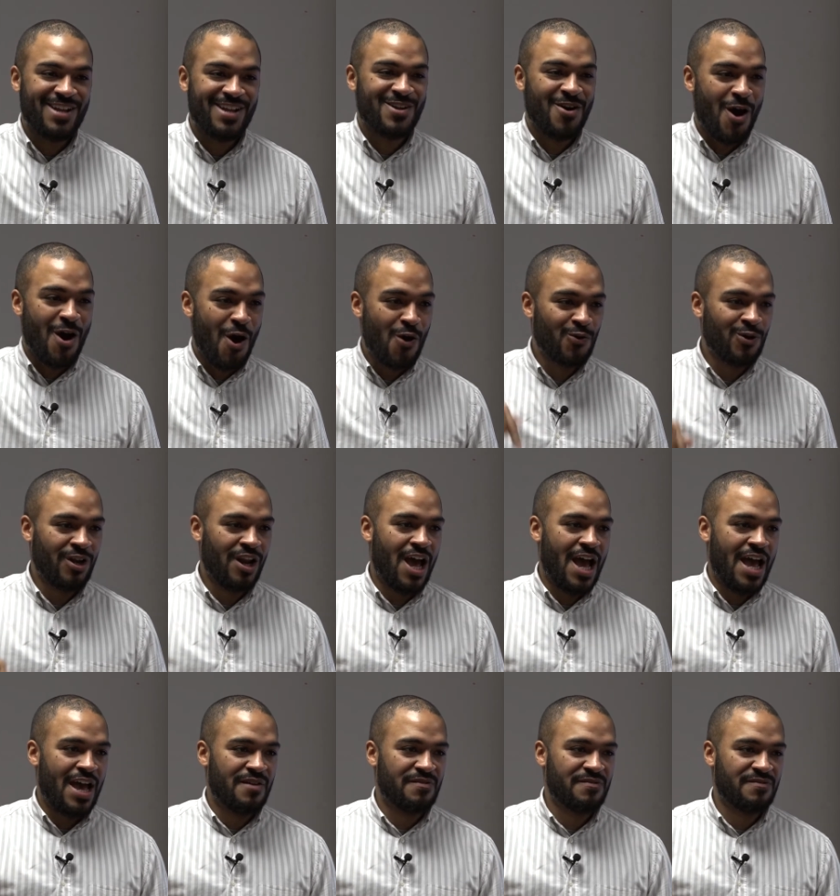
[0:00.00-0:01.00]
in your own
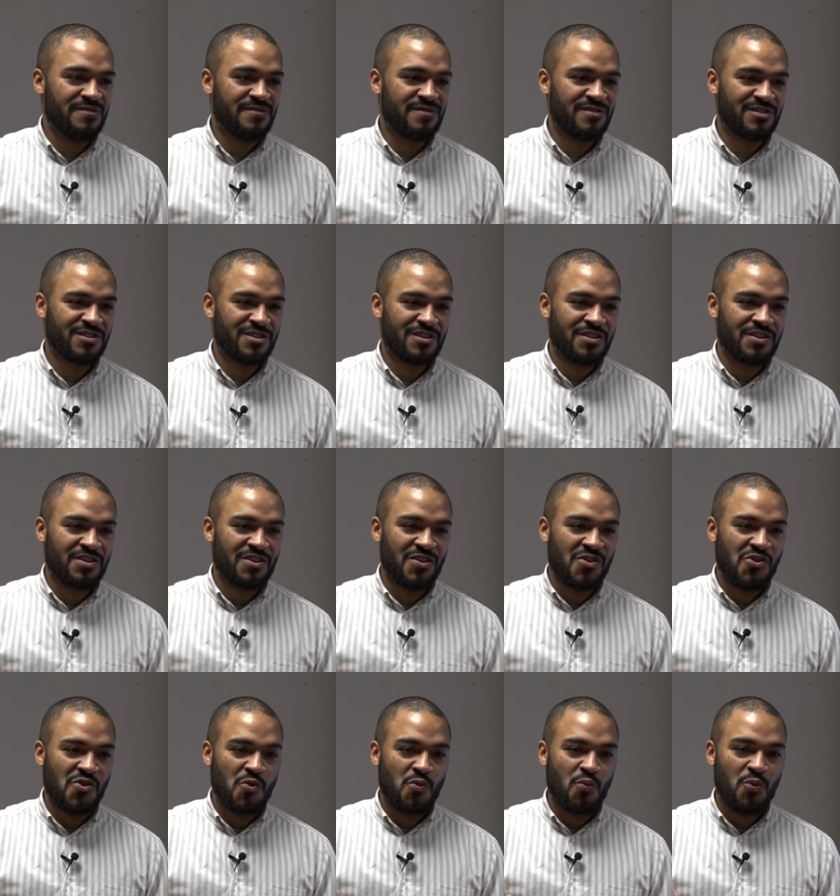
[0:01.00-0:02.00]
life,
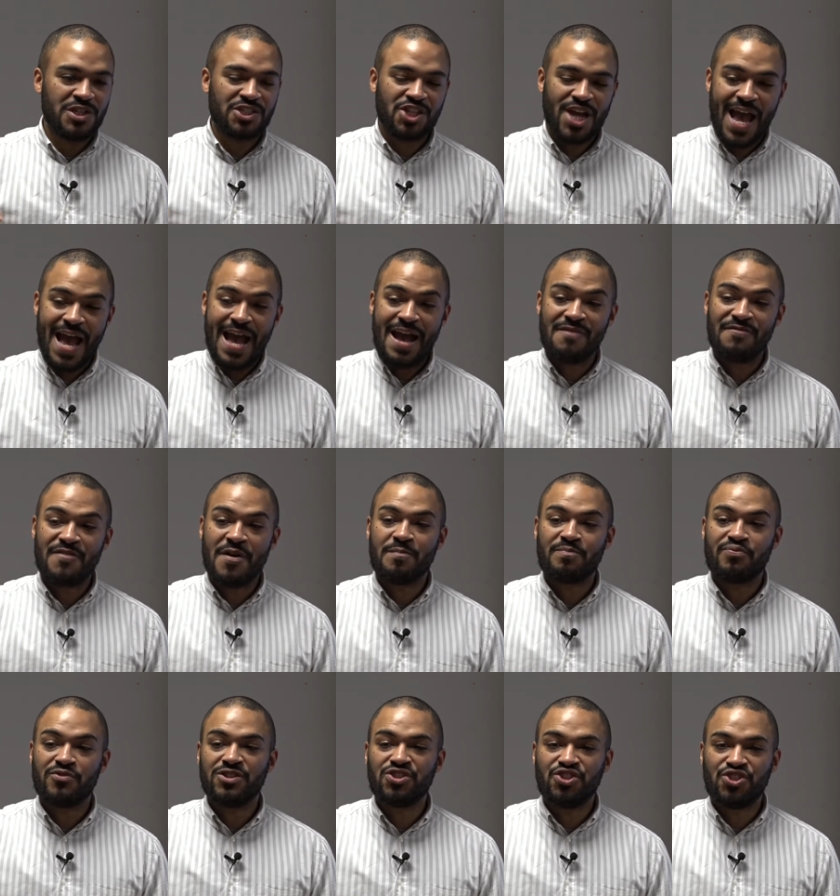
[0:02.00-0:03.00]
which have
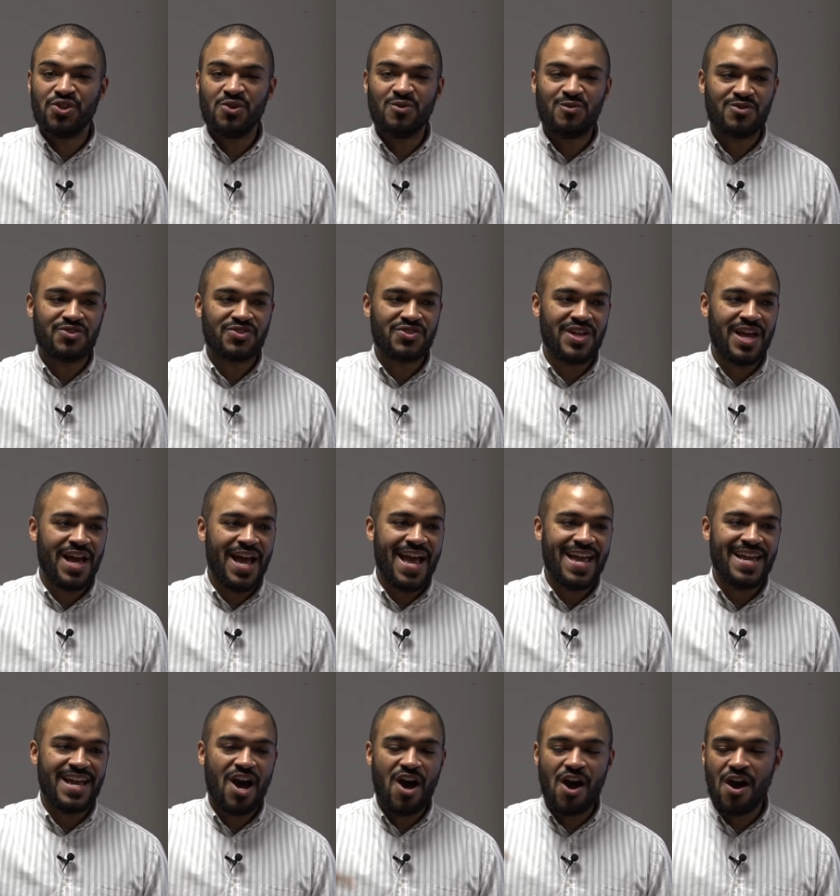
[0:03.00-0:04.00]
produced
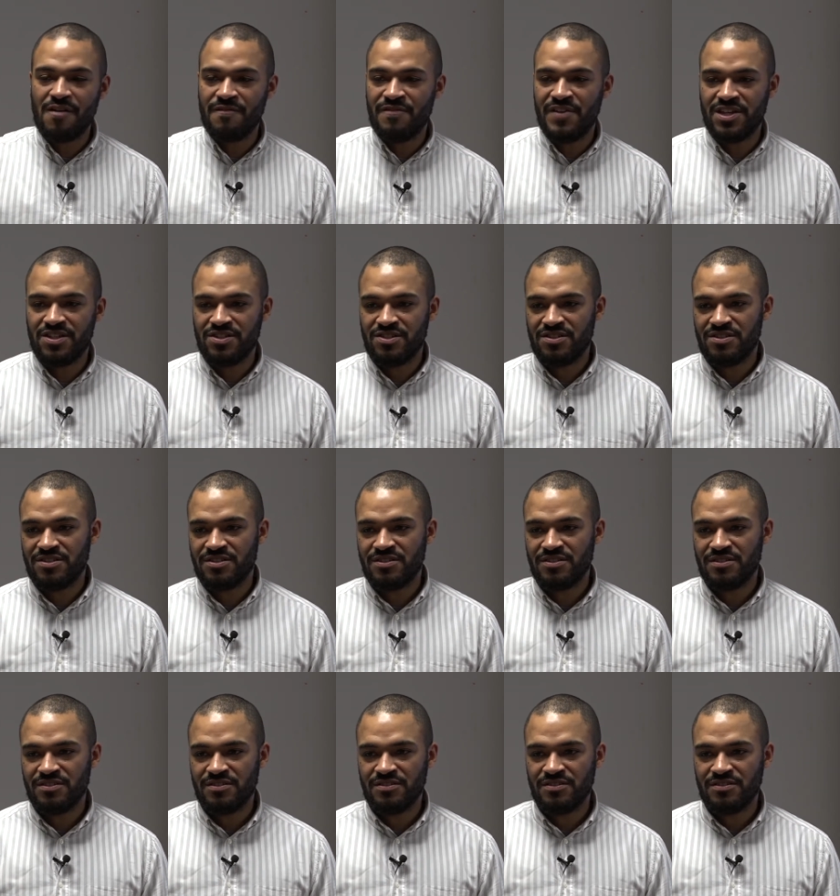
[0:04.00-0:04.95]
a harvest.